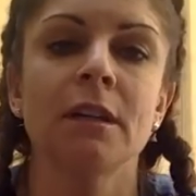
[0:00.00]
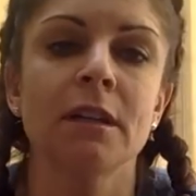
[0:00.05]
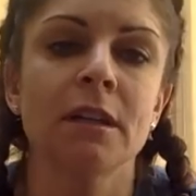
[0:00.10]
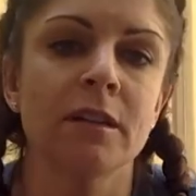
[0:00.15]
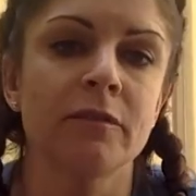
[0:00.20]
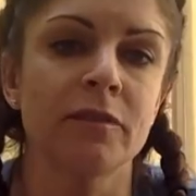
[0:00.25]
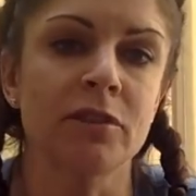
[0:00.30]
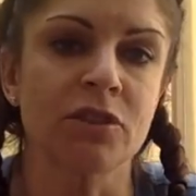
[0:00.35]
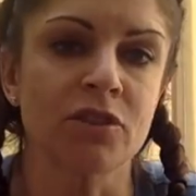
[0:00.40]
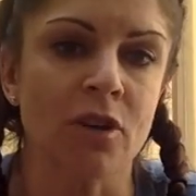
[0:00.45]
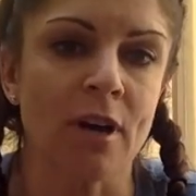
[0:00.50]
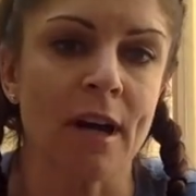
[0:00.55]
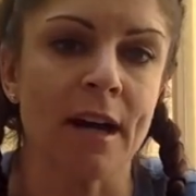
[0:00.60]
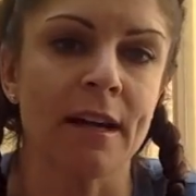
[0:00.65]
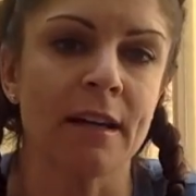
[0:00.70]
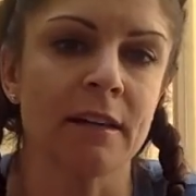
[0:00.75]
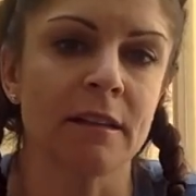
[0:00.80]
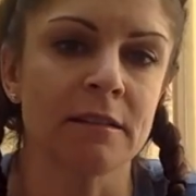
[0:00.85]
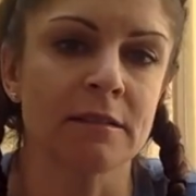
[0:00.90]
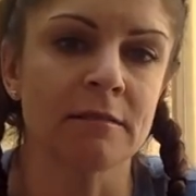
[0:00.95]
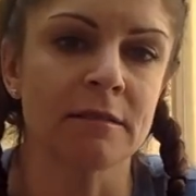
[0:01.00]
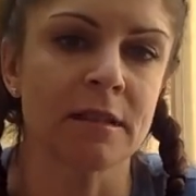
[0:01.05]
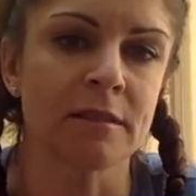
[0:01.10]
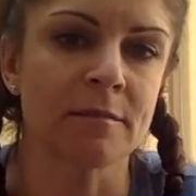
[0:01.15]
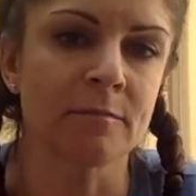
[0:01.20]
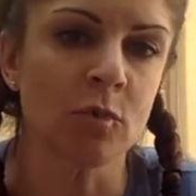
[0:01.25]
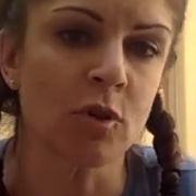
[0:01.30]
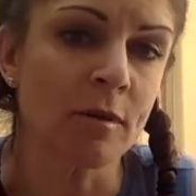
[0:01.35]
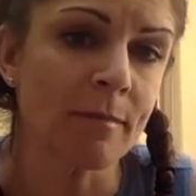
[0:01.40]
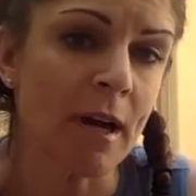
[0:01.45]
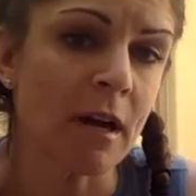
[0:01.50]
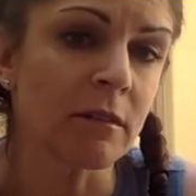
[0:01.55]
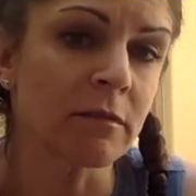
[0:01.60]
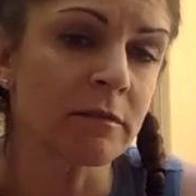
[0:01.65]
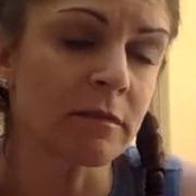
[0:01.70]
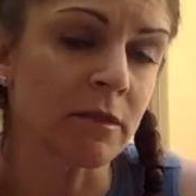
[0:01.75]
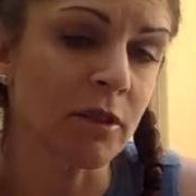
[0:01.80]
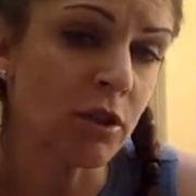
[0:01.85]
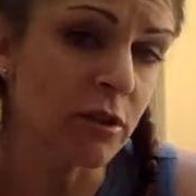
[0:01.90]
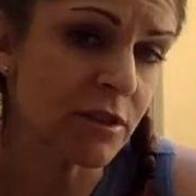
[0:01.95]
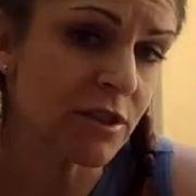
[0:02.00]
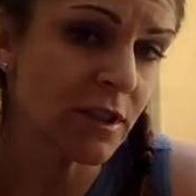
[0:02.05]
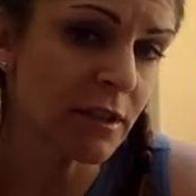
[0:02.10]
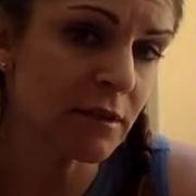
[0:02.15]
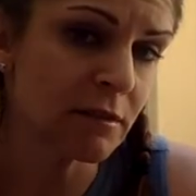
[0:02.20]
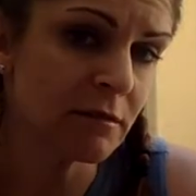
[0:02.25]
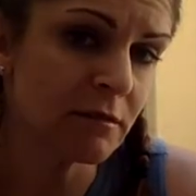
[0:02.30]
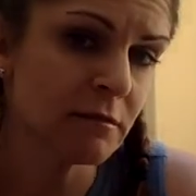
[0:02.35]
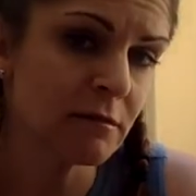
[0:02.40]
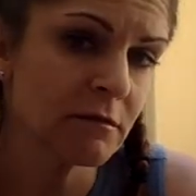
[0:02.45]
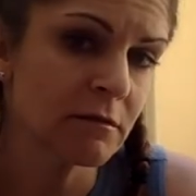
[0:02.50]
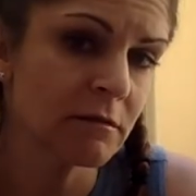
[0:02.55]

Give it a try. It's more about the cushion